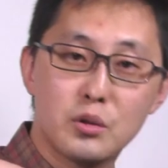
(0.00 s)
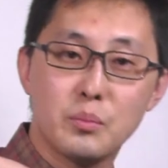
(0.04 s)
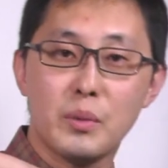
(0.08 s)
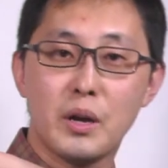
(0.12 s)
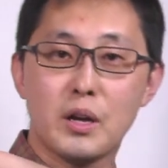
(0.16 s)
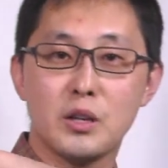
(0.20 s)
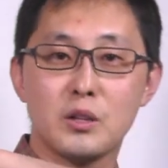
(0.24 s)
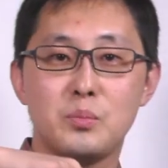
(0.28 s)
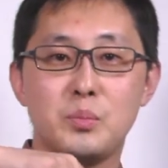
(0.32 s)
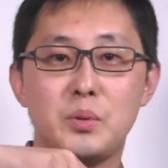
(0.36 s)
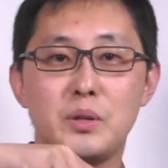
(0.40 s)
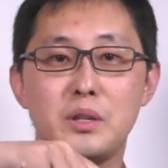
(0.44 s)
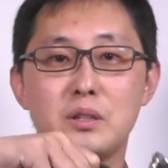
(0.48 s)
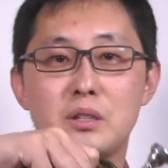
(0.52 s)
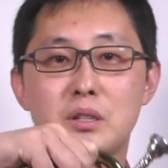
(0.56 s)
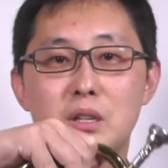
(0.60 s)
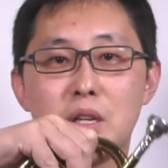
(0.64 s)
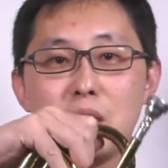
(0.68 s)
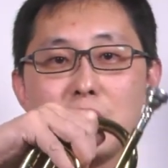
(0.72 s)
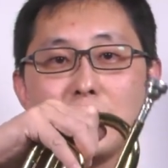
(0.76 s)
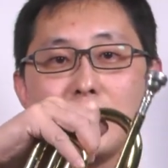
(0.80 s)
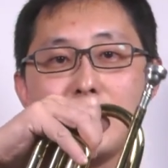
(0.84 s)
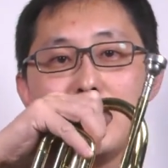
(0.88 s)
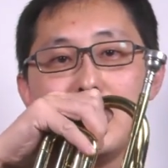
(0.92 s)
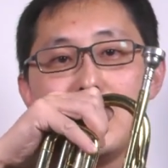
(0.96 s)
mouthpiece
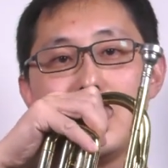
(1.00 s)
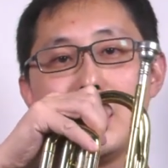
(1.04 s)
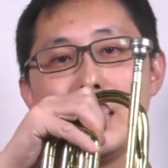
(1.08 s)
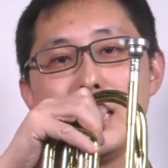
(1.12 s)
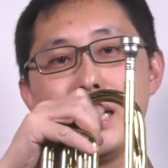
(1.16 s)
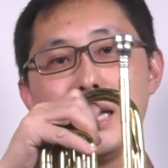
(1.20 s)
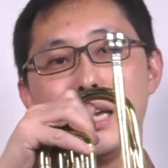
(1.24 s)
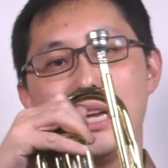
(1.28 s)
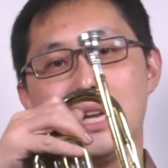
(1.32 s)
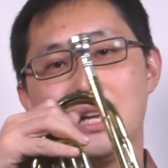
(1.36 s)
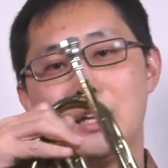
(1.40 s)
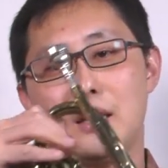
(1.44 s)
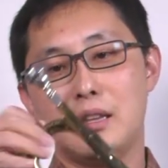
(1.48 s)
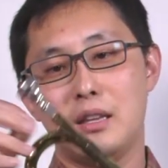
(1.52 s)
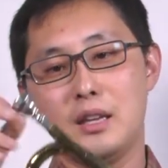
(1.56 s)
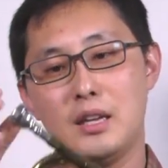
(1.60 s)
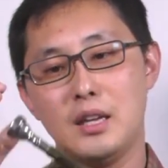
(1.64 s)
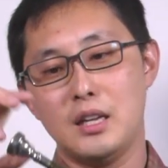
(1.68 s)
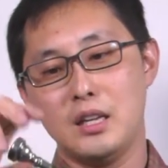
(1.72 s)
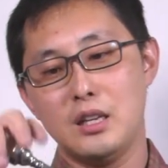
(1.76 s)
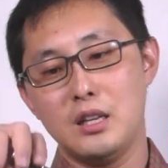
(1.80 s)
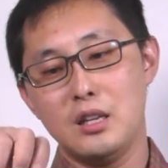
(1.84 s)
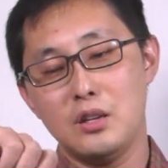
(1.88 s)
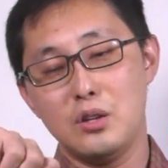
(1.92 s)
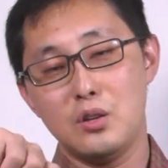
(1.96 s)
in, and
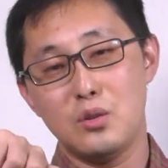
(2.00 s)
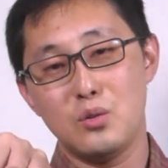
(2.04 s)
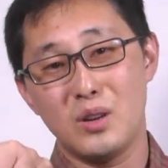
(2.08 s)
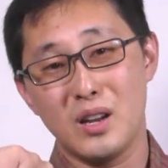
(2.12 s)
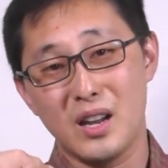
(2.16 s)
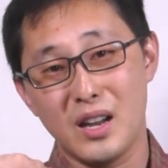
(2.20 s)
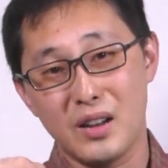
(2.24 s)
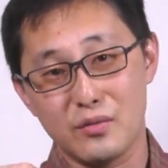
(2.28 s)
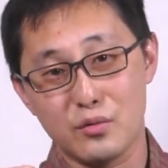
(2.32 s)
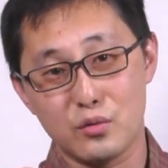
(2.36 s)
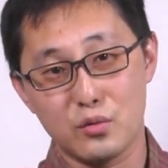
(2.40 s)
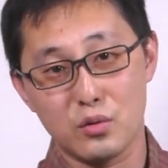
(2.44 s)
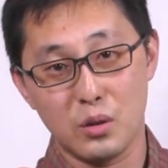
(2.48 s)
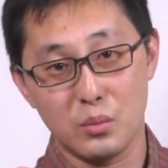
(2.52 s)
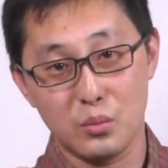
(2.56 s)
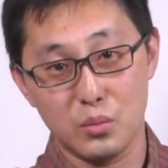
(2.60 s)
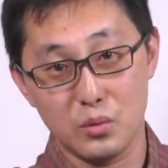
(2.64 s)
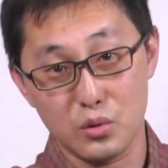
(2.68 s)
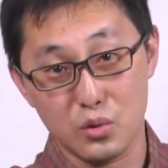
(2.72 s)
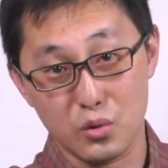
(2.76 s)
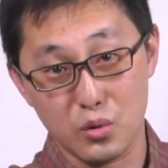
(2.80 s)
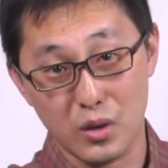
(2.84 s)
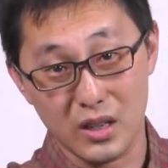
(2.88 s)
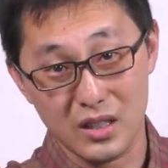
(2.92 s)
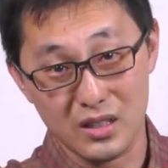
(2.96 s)
then you have trouble
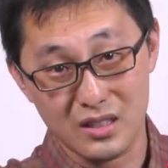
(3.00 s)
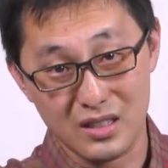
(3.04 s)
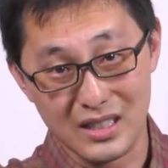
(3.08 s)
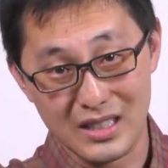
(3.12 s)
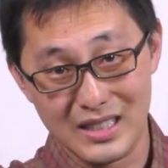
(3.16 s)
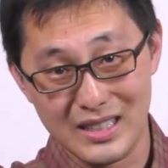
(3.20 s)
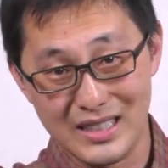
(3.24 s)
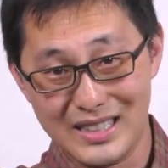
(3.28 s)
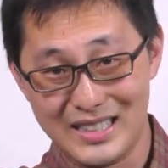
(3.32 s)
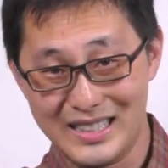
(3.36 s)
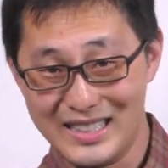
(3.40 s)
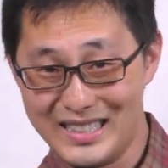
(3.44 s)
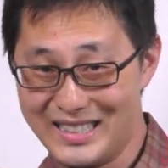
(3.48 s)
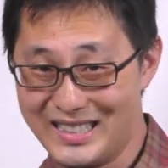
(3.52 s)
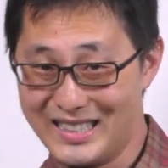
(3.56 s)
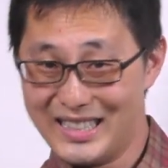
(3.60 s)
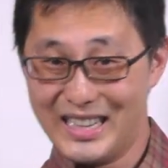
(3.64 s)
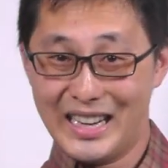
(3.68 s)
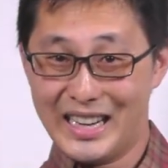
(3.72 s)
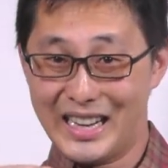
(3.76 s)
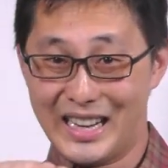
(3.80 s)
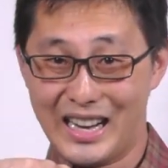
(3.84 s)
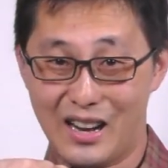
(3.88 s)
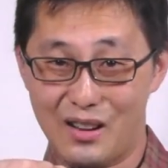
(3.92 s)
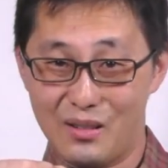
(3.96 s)
trying to
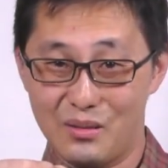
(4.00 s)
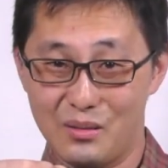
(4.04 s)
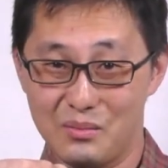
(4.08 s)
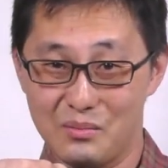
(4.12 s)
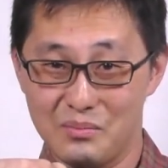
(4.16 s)
take it out.